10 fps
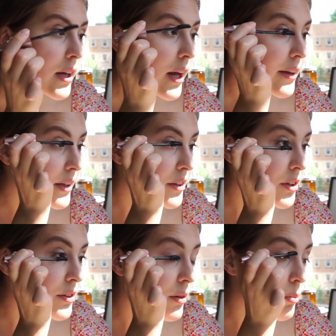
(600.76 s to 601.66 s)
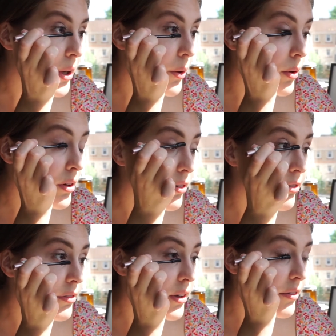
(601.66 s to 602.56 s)
And then you use the big one to
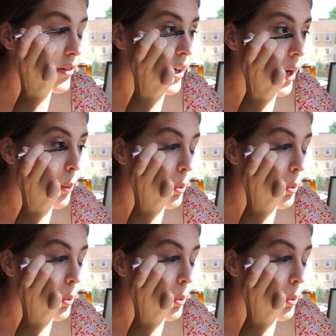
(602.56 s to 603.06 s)
fluff it up.